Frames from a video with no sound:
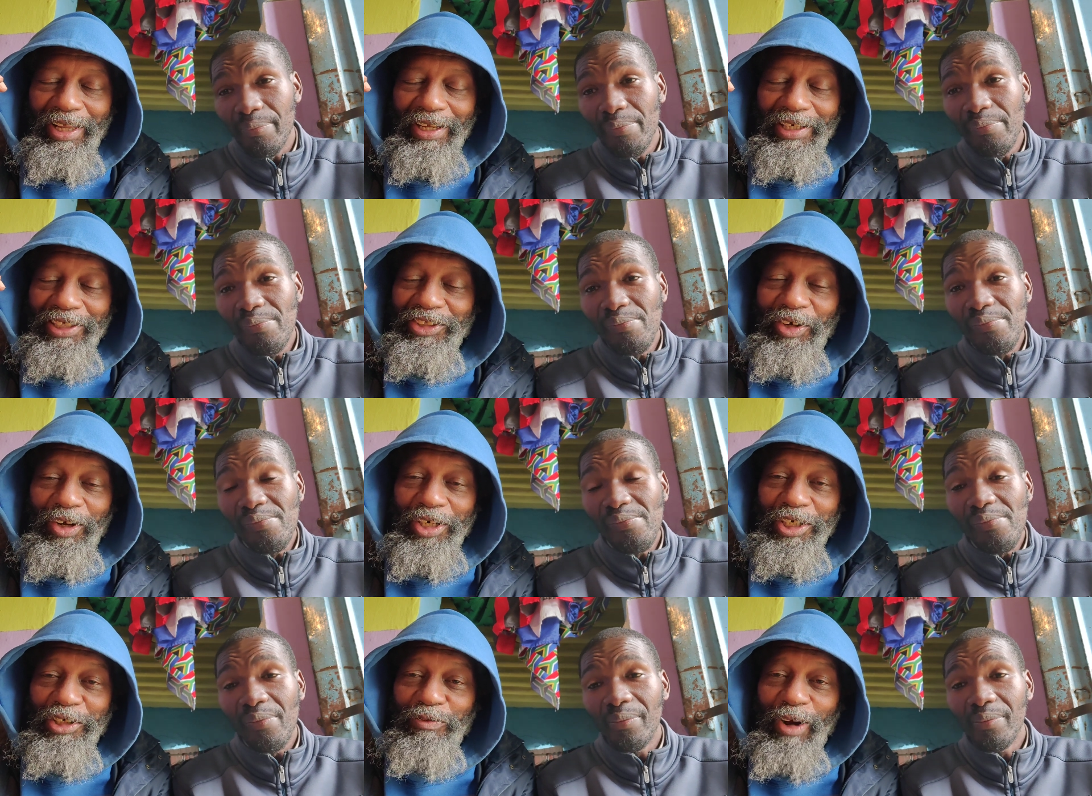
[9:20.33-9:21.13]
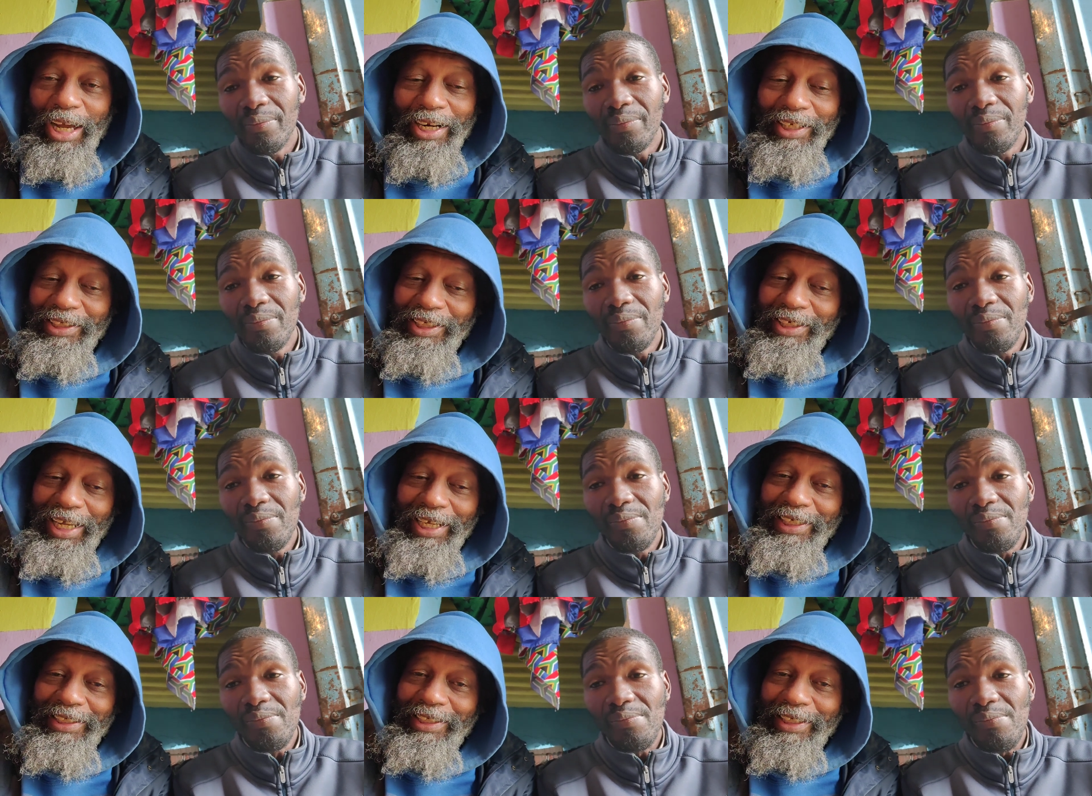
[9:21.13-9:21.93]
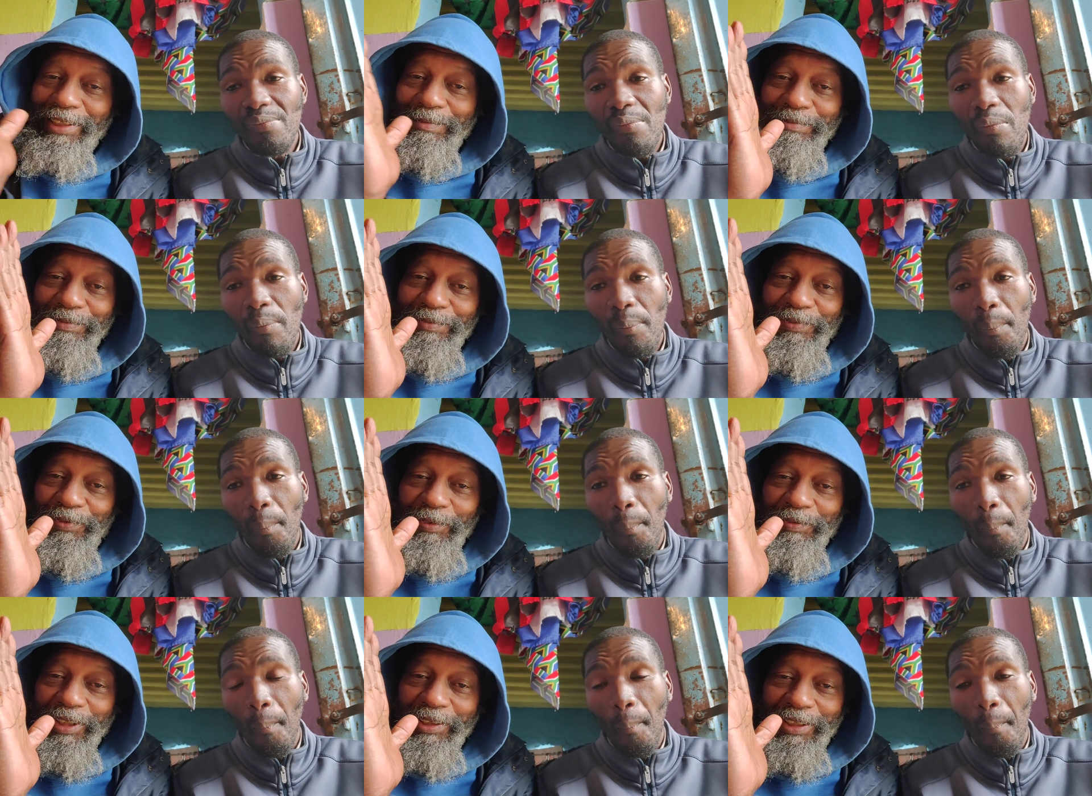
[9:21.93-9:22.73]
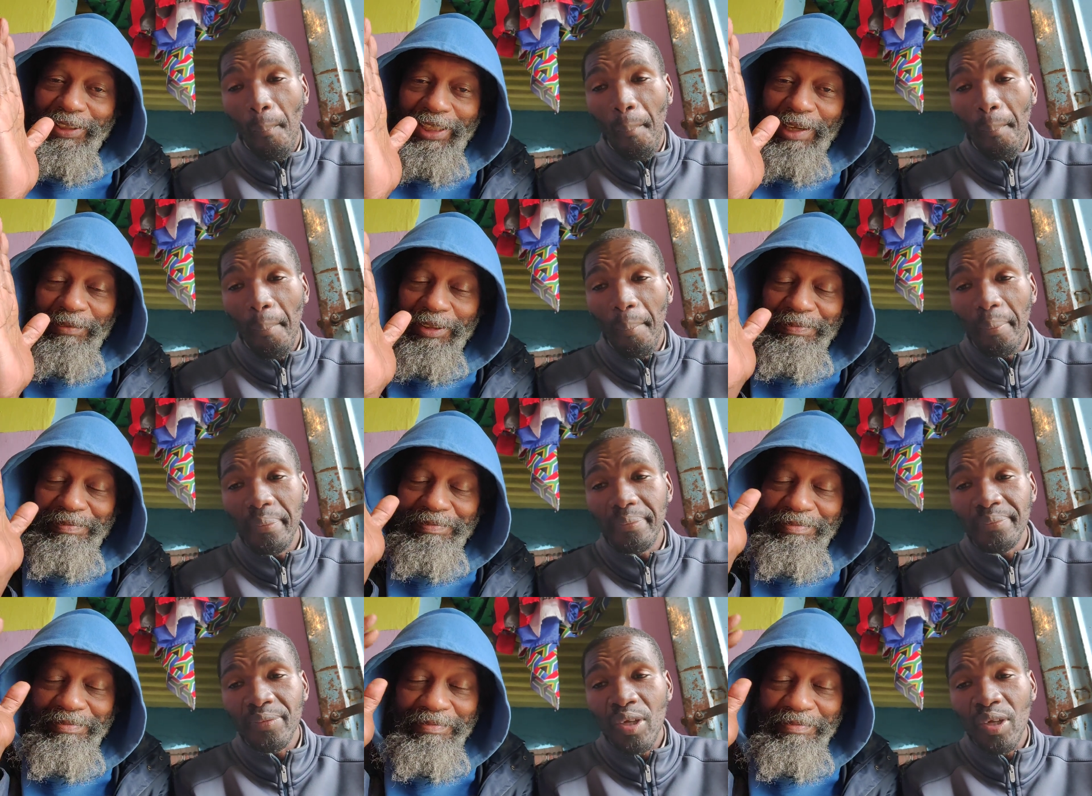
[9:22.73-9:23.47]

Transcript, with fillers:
Speaker 1: And he started his writings in 1957.